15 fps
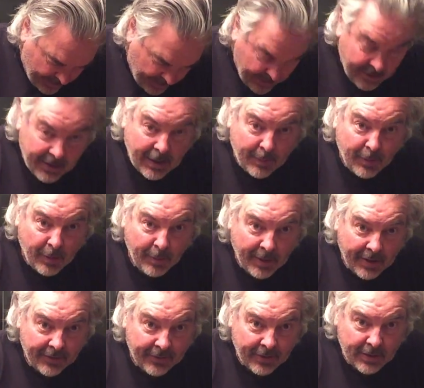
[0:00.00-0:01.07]
You can get a couple of
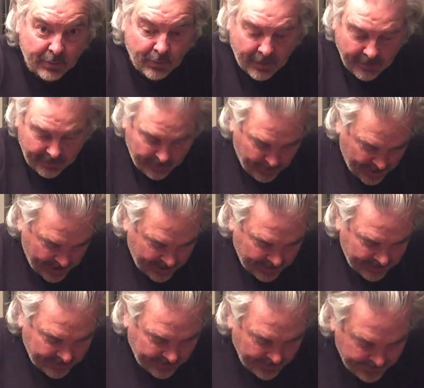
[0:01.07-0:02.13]
pens in each one of these
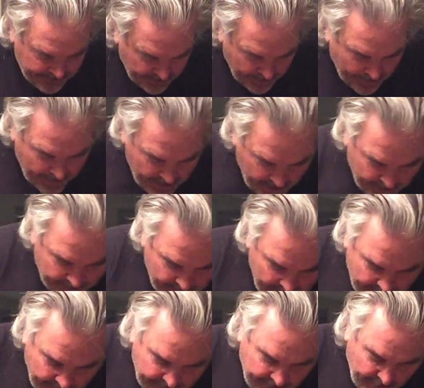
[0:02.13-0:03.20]
pockets.
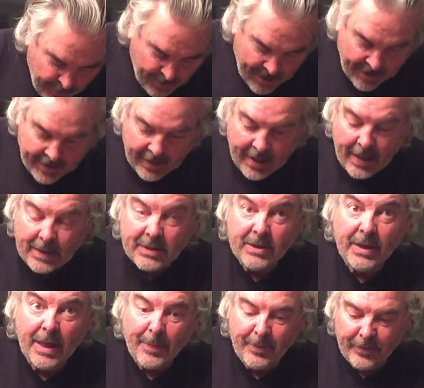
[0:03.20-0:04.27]
This other pocket
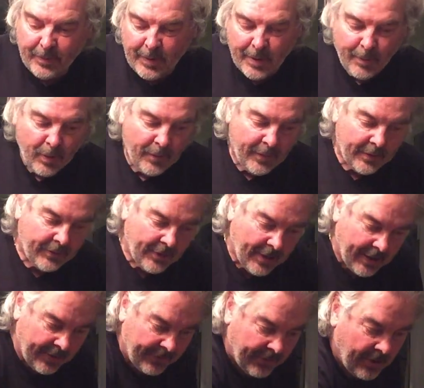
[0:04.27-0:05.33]
actually happens to be the perfect
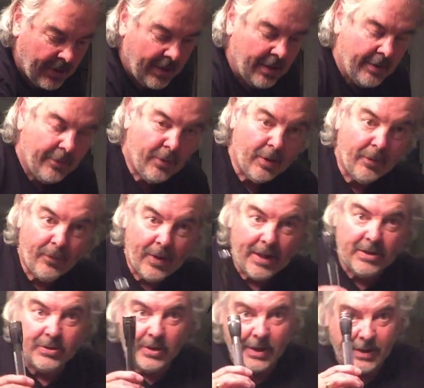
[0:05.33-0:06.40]
size for a
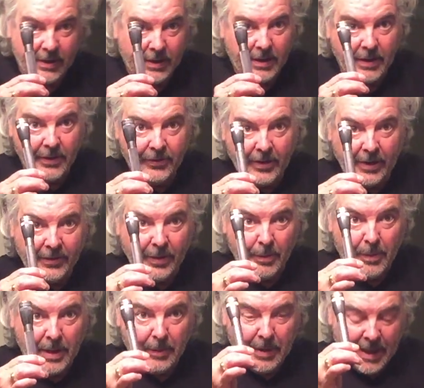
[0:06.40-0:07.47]
flashlight. In this case, a
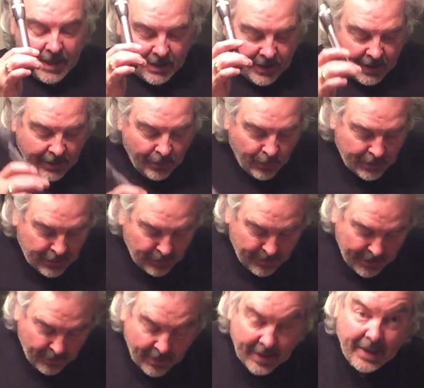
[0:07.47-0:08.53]
mini mag light, which you
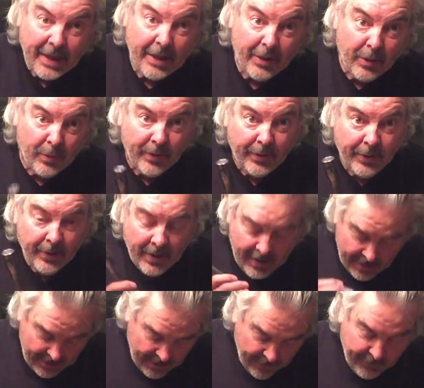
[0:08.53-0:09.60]
may want to carry with you
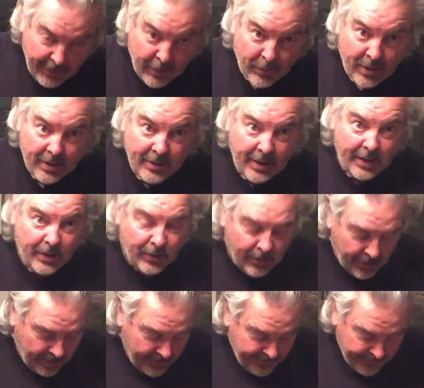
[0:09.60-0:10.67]
if you don't want
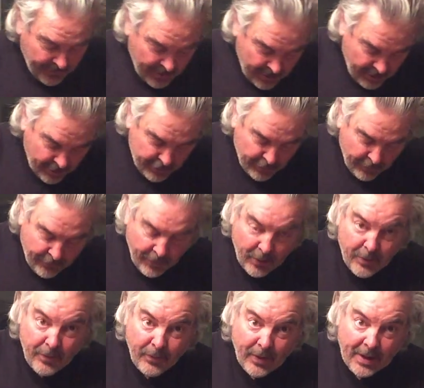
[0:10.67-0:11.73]
to use your
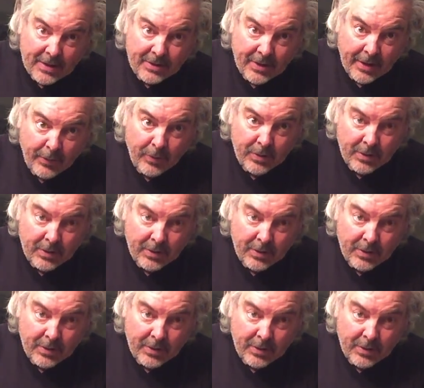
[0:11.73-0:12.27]
phone flashlight,